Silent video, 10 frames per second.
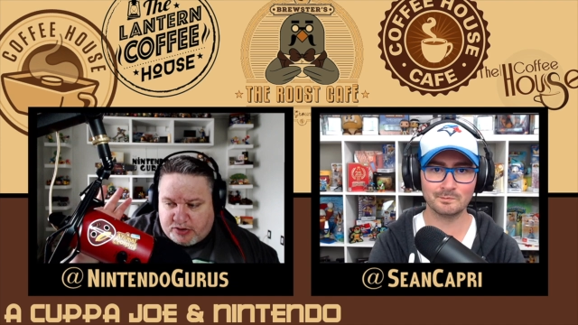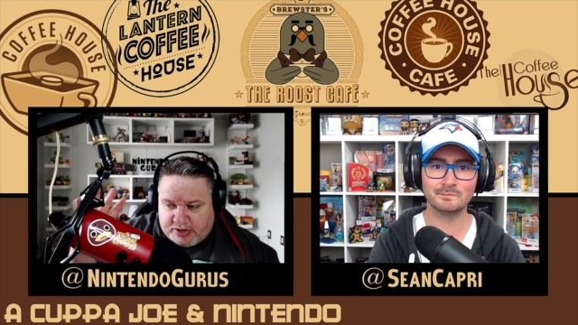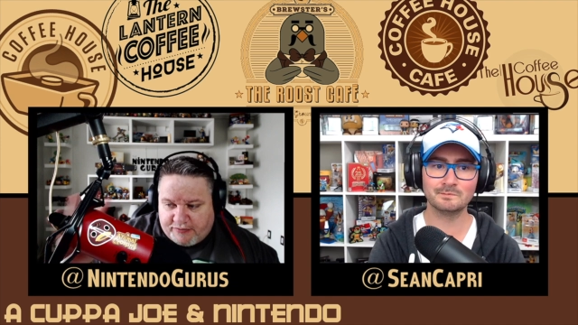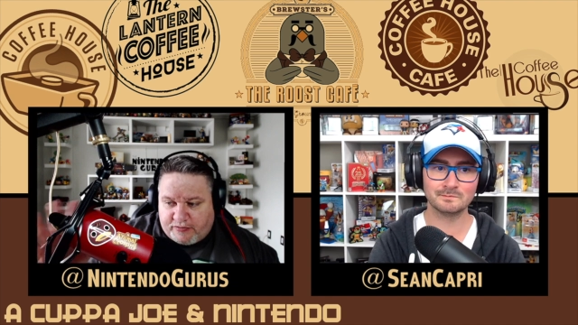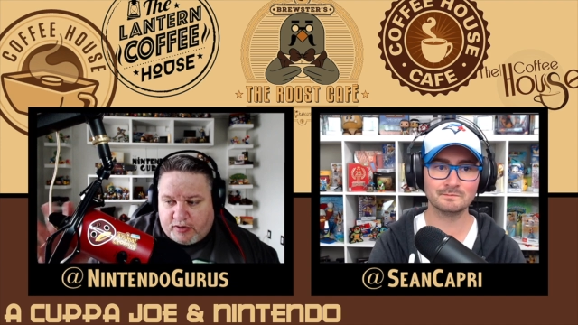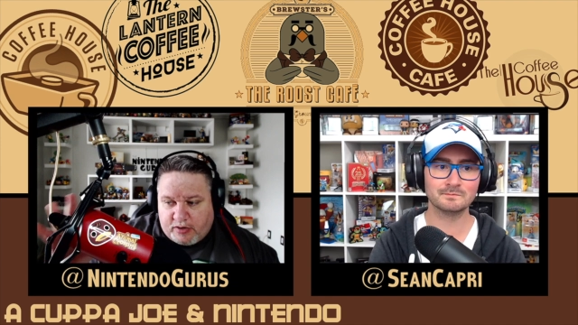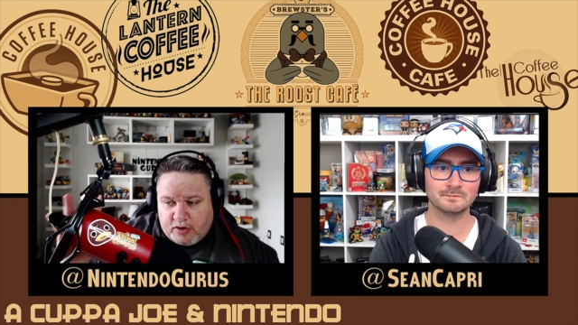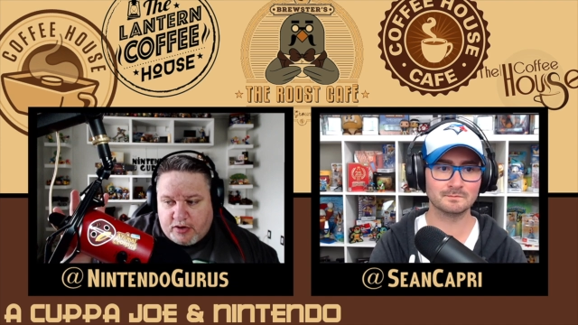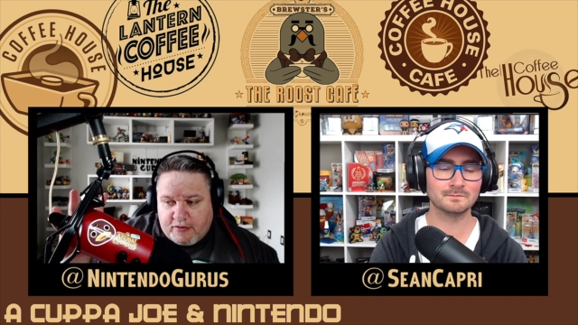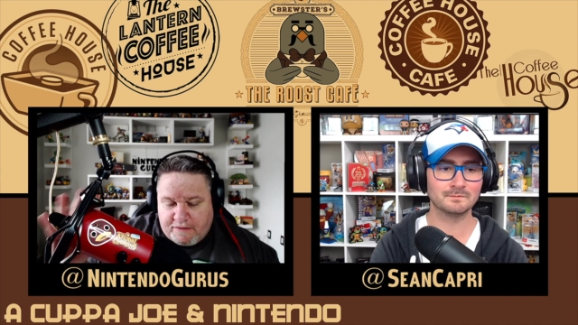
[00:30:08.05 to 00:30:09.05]
Speaker 1: a different
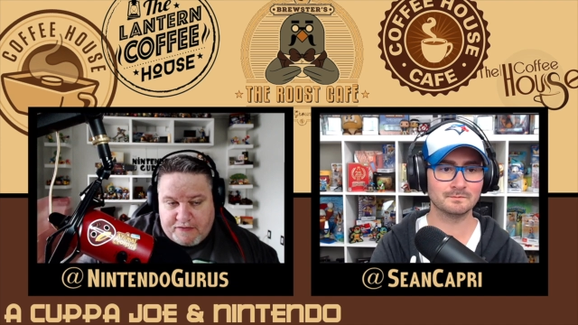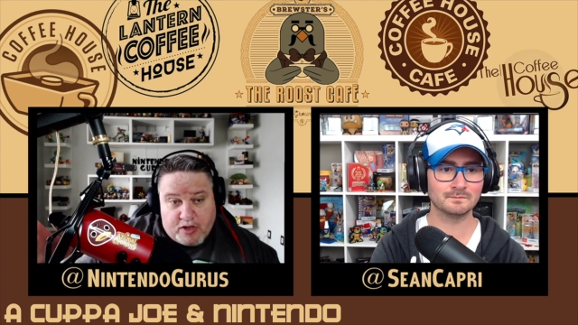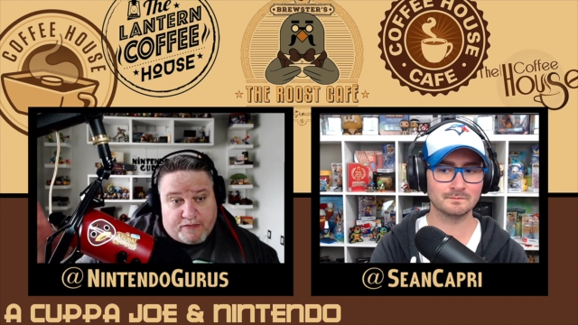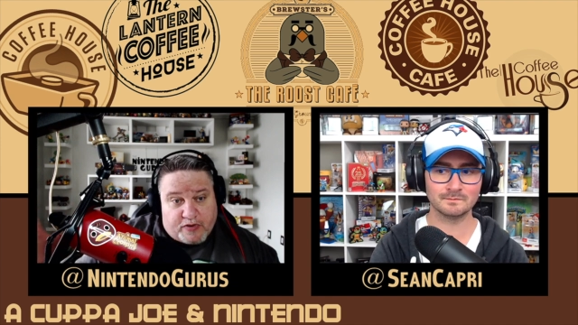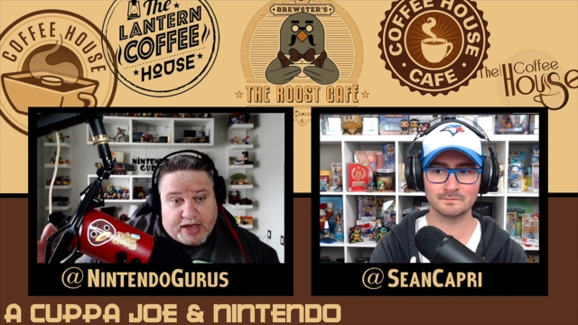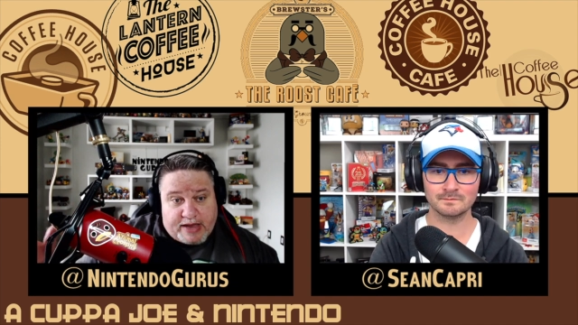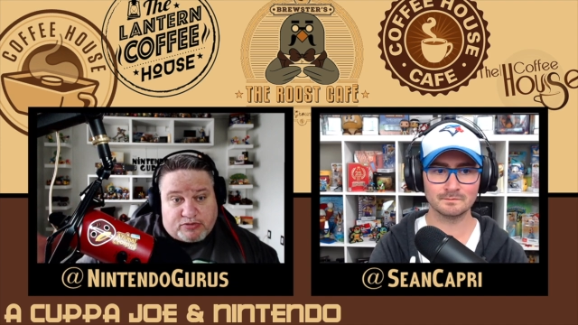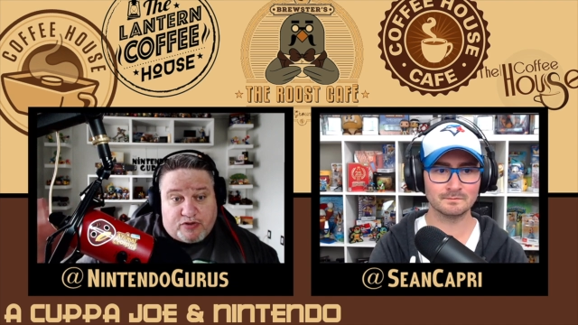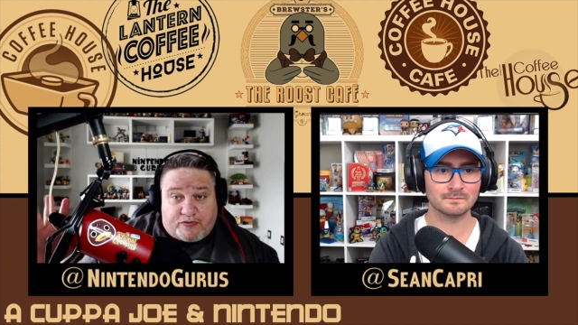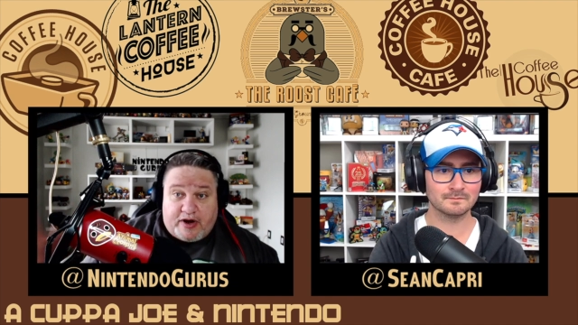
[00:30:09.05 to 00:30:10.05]
feel for games.
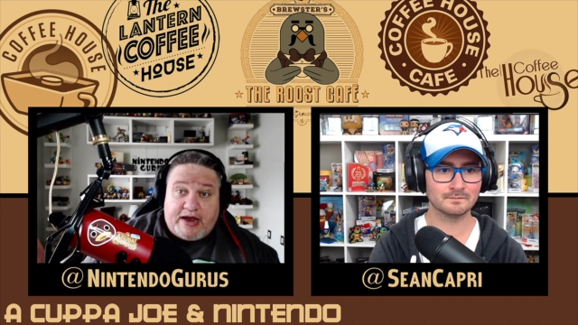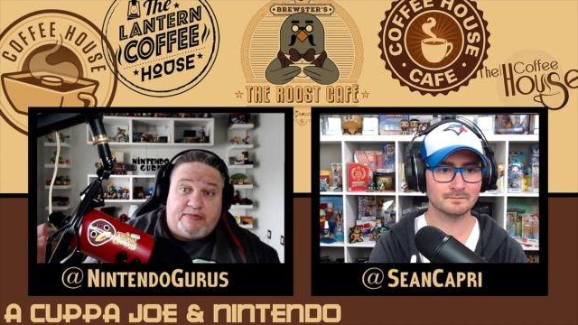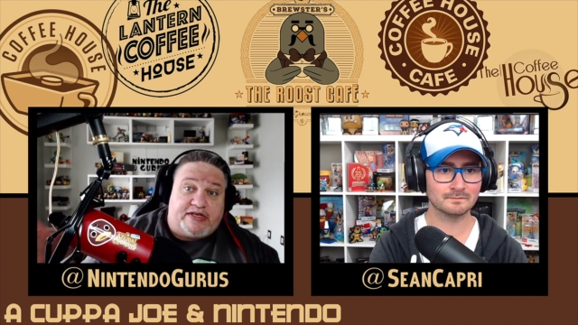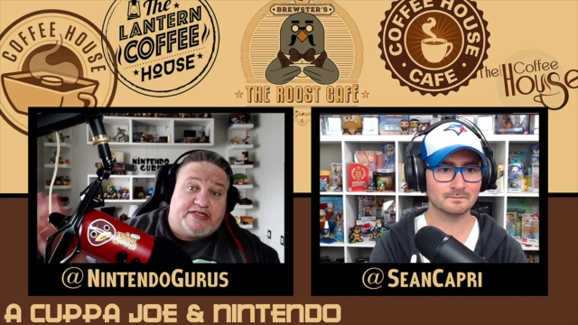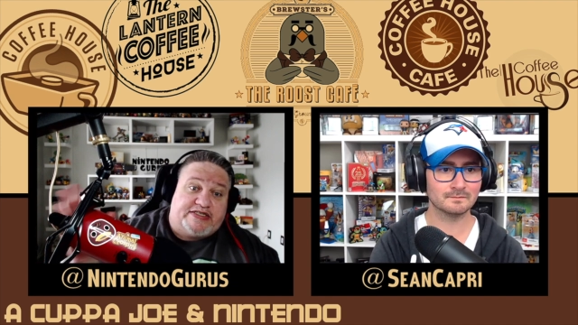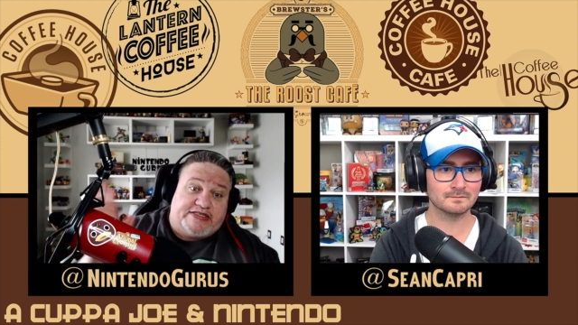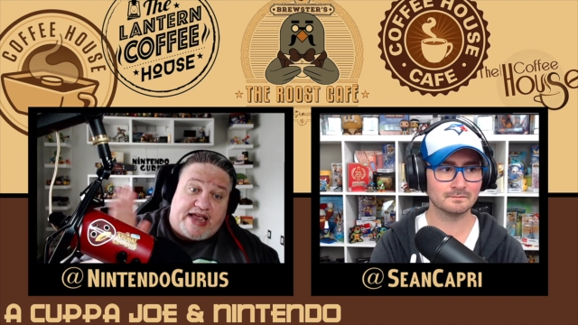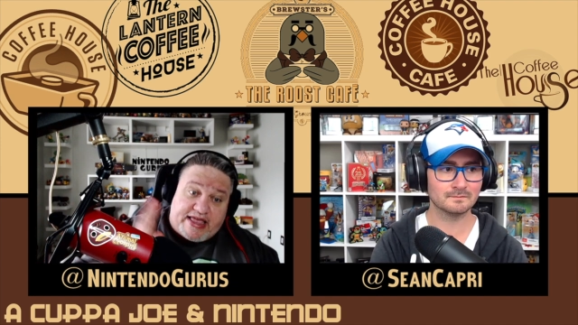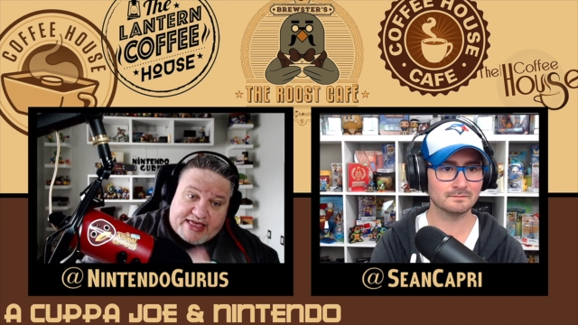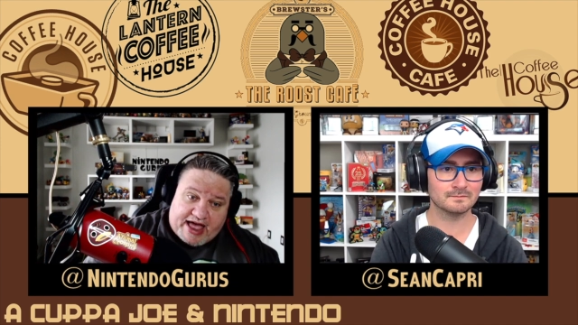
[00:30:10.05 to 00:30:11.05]
So for him to
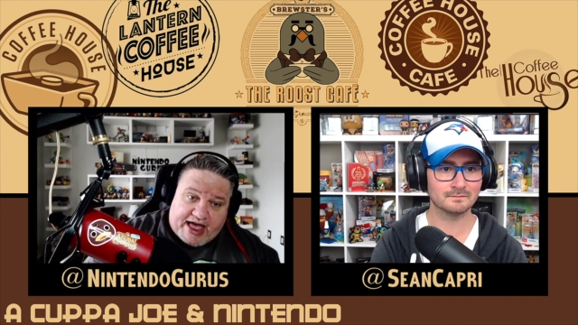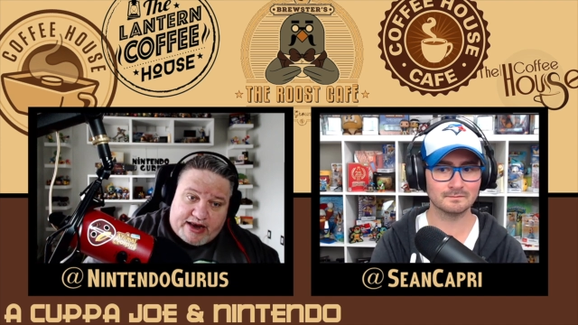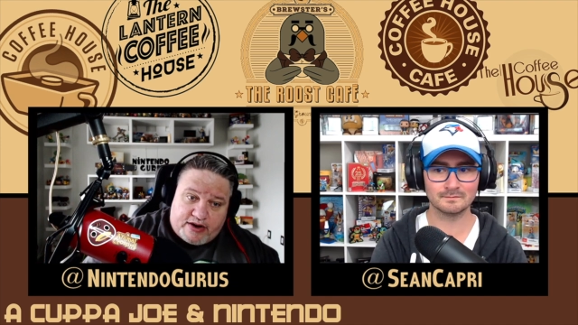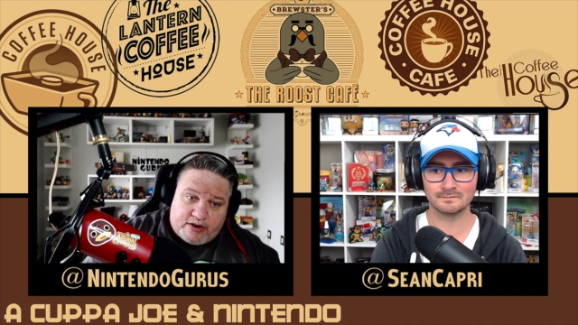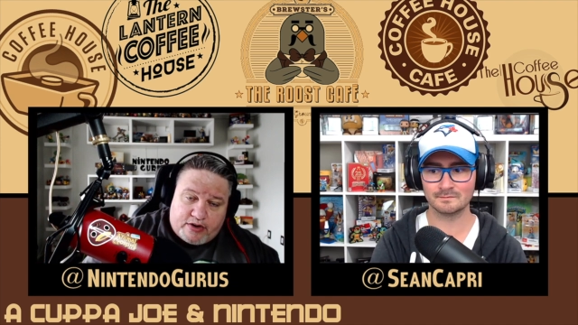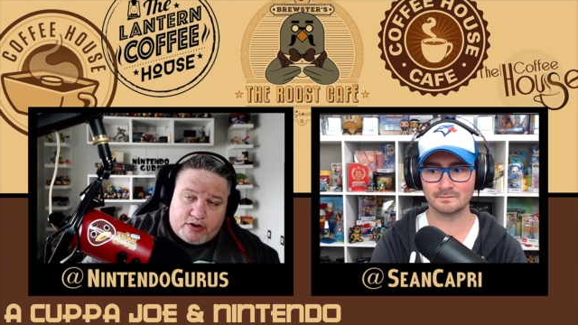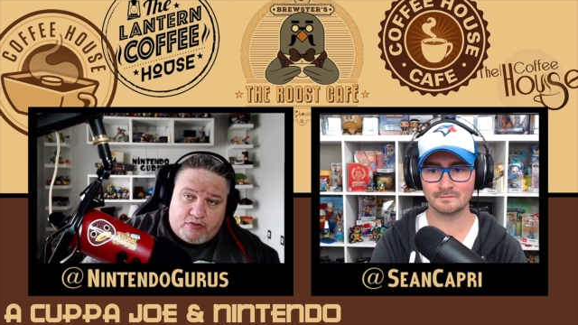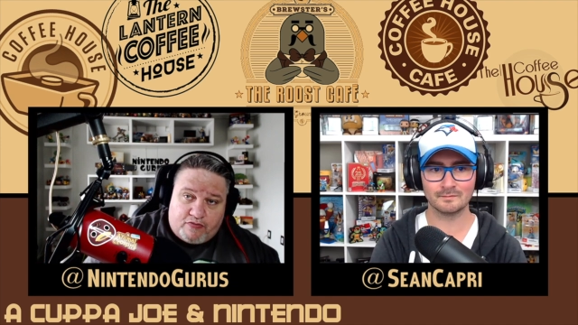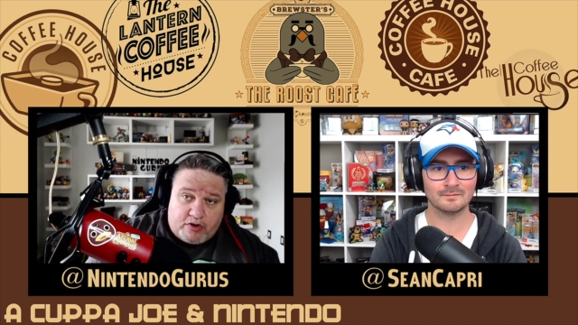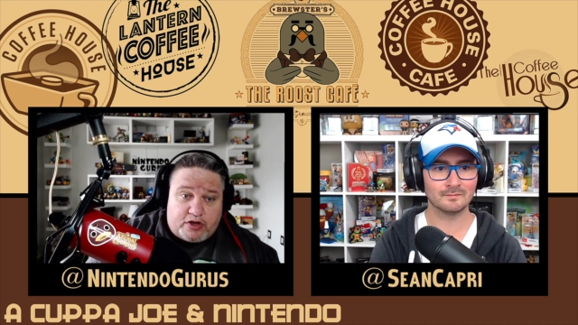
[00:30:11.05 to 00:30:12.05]
say that really